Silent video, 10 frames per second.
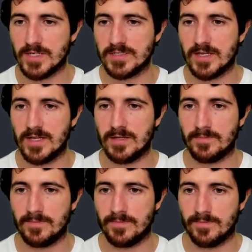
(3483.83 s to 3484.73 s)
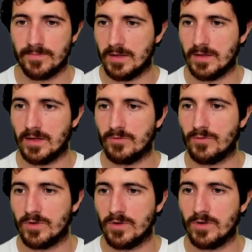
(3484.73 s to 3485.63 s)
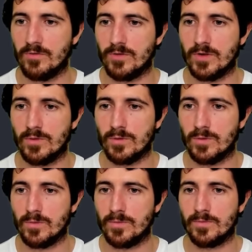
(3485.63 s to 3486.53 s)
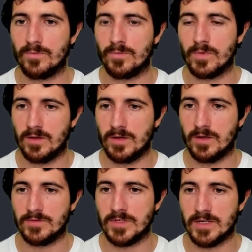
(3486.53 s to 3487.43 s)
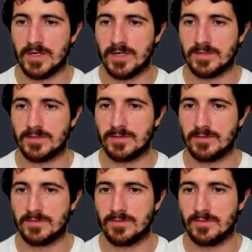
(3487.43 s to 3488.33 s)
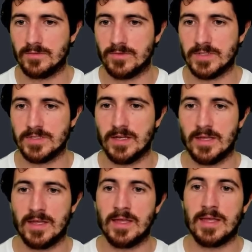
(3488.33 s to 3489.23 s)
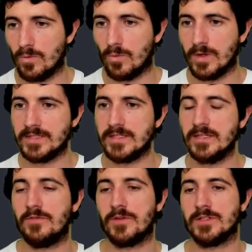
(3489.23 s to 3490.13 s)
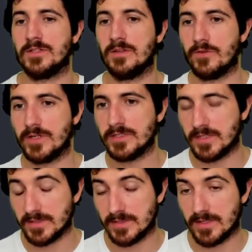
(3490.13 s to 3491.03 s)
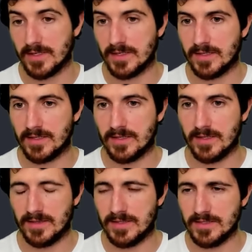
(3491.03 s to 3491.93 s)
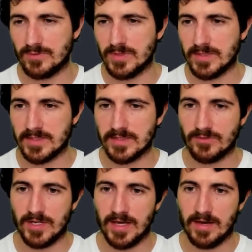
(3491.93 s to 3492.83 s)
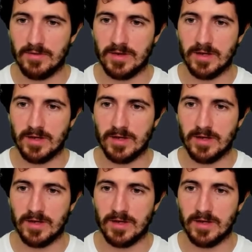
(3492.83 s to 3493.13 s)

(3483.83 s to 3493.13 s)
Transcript: ResNet, and then return view TFJS ResNet. What is the difference? The difference is that this one doesn't really have